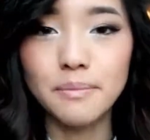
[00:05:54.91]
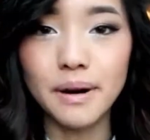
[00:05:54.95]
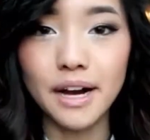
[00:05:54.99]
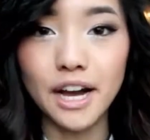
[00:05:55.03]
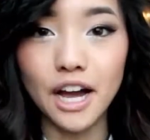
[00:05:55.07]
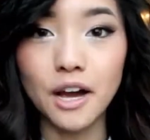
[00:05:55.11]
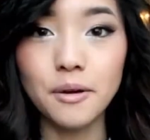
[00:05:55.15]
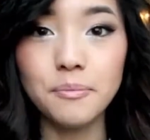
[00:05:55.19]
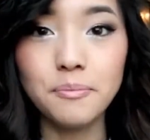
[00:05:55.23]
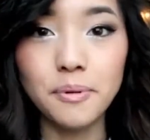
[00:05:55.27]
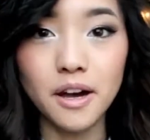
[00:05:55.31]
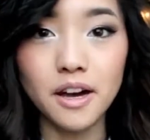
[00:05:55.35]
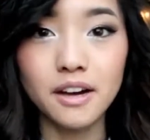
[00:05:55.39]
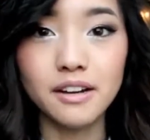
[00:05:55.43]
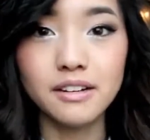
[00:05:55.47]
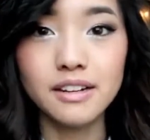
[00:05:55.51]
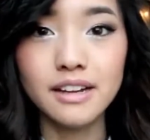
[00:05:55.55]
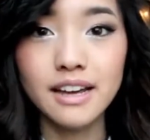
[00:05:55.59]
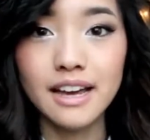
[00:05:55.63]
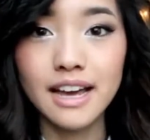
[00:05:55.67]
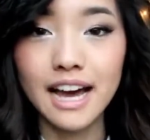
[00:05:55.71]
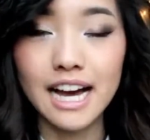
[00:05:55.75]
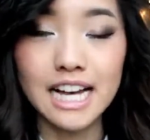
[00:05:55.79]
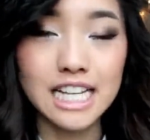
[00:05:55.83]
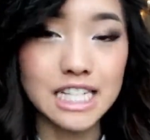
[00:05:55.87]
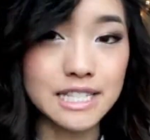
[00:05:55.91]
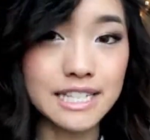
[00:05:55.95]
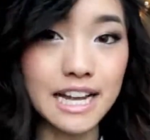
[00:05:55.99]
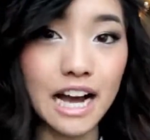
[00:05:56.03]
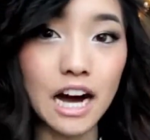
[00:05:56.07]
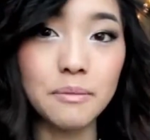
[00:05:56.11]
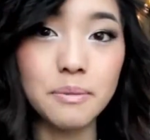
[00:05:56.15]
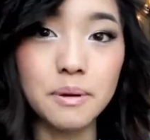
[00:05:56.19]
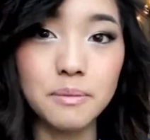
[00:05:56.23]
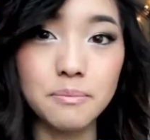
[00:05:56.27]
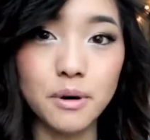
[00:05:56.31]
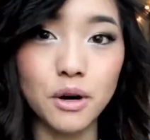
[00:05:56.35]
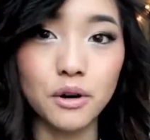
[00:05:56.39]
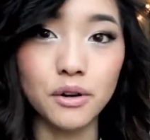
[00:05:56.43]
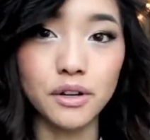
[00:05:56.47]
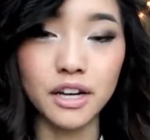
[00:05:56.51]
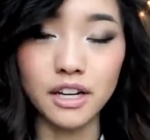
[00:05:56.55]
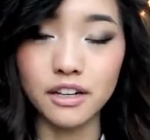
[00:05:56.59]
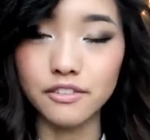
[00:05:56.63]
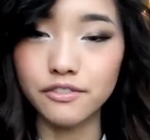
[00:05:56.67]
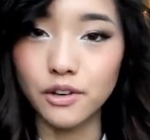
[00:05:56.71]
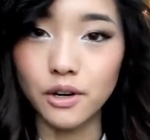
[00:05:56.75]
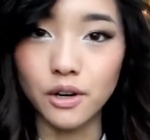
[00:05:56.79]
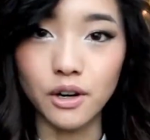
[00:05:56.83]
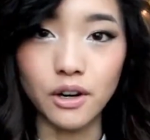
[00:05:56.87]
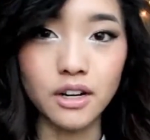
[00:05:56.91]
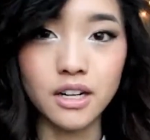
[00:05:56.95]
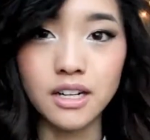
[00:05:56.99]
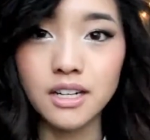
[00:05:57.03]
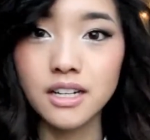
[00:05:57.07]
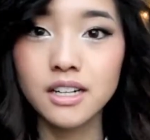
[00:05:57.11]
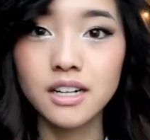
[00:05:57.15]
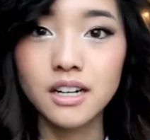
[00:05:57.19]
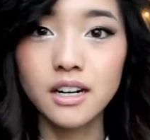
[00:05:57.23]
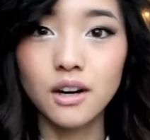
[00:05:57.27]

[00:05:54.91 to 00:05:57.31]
My iPod has now been broken for